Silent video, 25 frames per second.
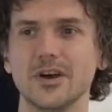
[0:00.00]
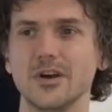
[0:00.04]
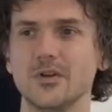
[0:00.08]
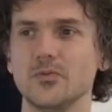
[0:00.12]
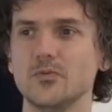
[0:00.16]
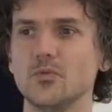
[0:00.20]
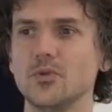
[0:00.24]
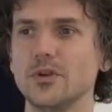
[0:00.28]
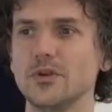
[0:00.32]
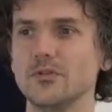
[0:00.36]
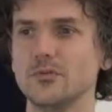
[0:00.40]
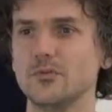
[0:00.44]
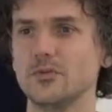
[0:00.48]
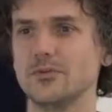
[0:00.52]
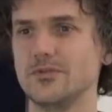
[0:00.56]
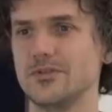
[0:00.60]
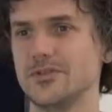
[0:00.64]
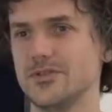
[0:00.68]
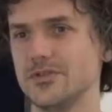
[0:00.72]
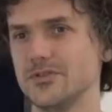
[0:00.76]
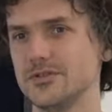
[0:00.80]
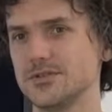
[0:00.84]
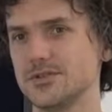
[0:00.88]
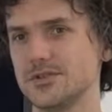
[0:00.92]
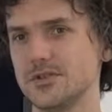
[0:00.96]
and
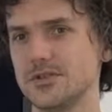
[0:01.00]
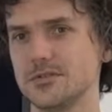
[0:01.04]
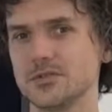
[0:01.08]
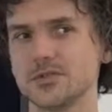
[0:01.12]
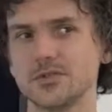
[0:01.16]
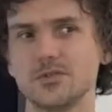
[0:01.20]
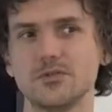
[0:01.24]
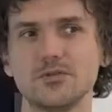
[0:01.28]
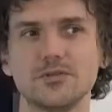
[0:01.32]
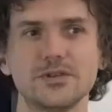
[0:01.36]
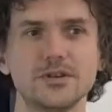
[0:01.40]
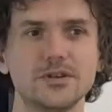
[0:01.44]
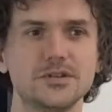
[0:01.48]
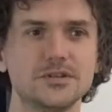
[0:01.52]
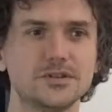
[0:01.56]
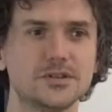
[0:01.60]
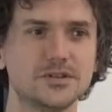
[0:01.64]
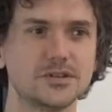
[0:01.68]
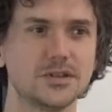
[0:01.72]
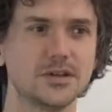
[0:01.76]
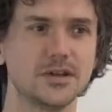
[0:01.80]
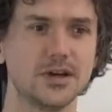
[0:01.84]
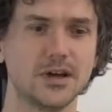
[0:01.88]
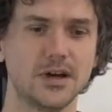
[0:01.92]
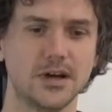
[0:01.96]
there's all this